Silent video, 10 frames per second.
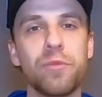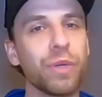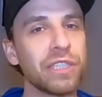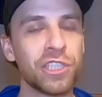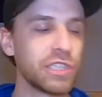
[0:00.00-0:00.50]

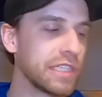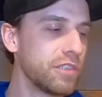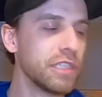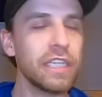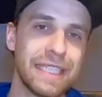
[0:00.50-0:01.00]
But
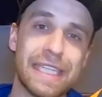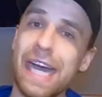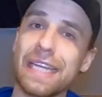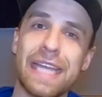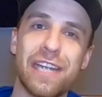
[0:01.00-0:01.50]
still, you
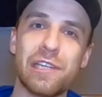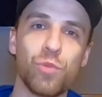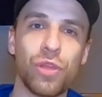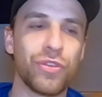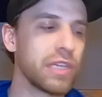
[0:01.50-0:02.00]
got to carry them
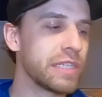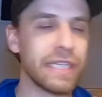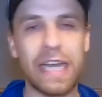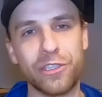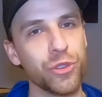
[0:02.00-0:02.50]
with you.
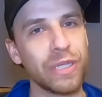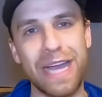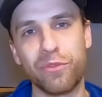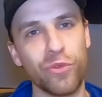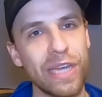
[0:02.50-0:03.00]
You got to
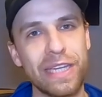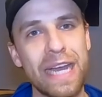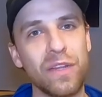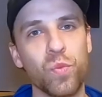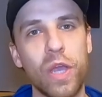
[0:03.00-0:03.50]
account for that
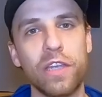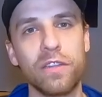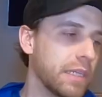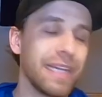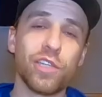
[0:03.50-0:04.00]
added weight.
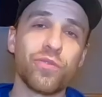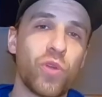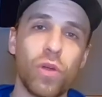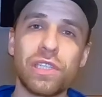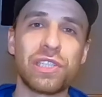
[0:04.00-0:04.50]
And of
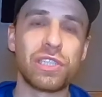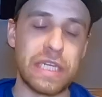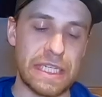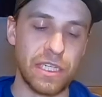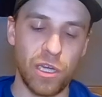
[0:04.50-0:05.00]
course,
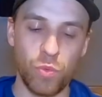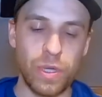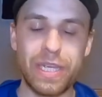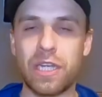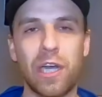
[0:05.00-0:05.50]
you know,
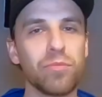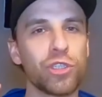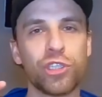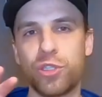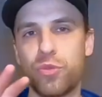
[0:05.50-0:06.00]
when it
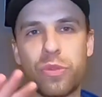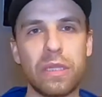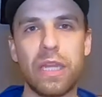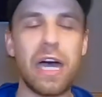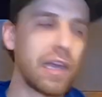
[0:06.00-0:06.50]
comes to
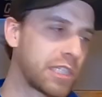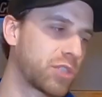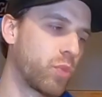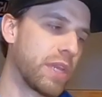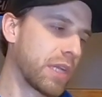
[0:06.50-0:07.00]
the
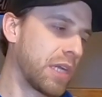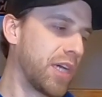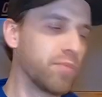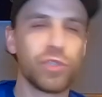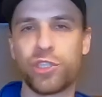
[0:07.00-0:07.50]
locks, when it
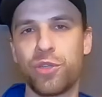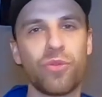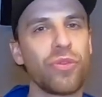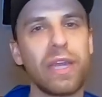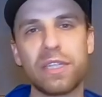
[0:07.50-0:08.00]
comes to
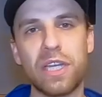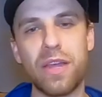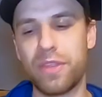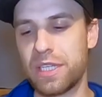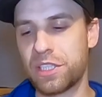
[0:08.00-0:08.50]
things
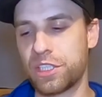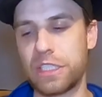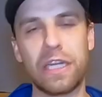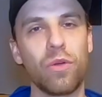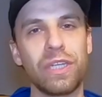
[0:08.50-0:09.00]
on this,
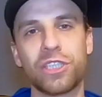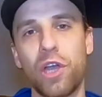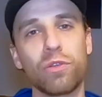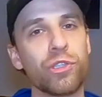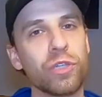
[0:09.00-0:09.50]
you know, it's
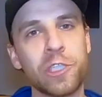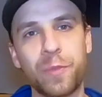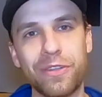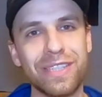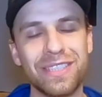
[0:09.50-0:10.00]
going to
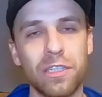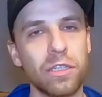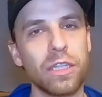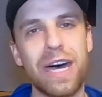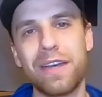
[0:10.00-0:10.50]
experience a
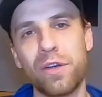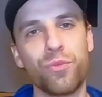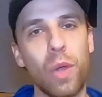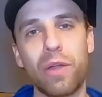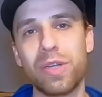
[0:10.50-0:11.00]
lot
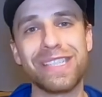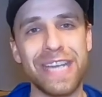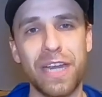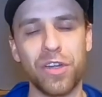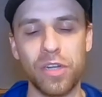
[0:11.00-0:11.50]
of wear and
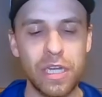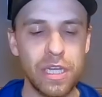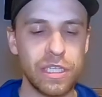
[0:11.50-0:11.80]
tear.